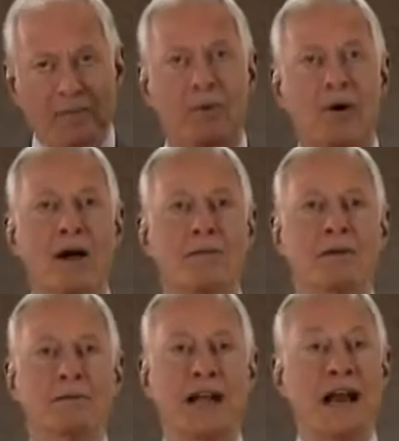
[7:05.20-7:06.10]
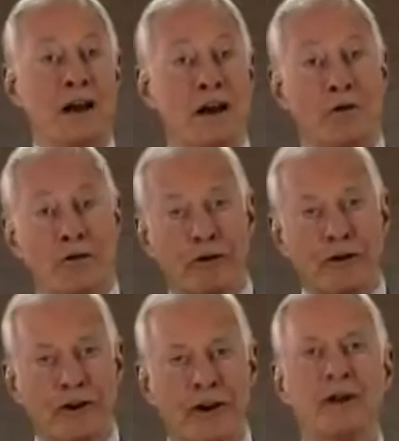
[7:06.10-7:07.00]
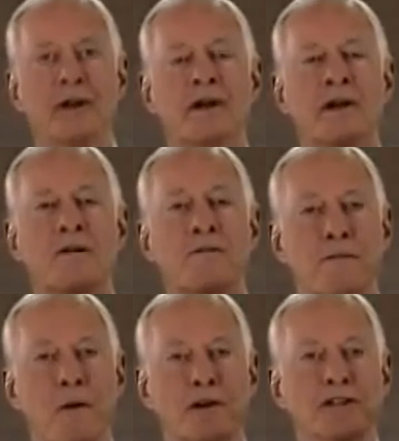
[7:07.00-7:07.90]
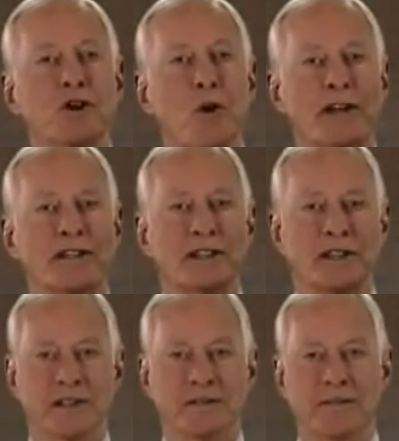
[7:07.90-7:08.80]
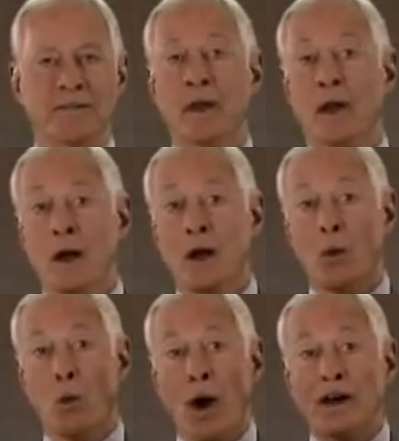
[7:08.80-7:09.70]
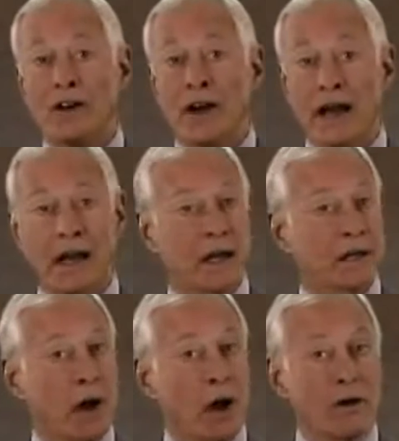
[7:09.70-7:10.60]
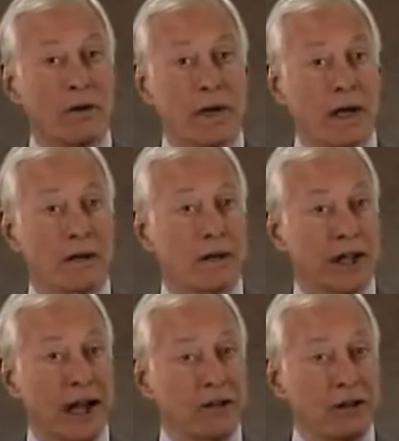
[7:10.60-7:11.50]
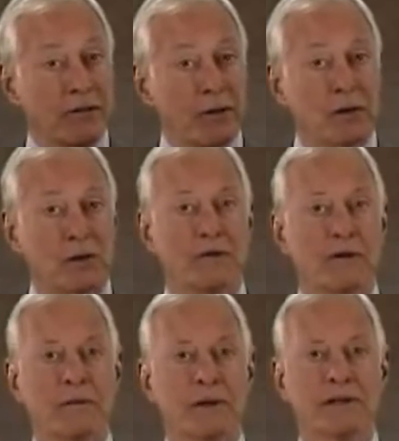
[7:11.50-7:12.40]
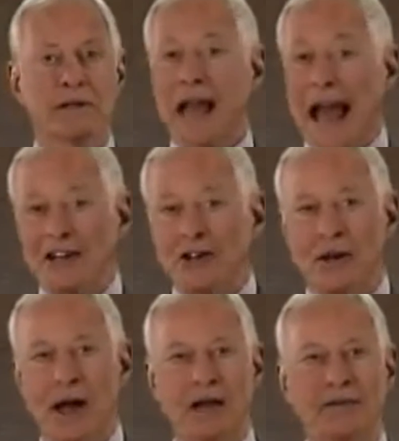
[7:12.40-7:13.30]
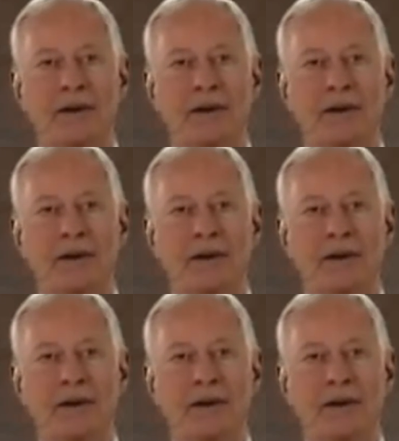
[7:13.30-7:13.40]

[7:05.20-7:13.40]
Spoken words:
problems. And third, focused questions. One good idea is all you need to change the future of your business and your life,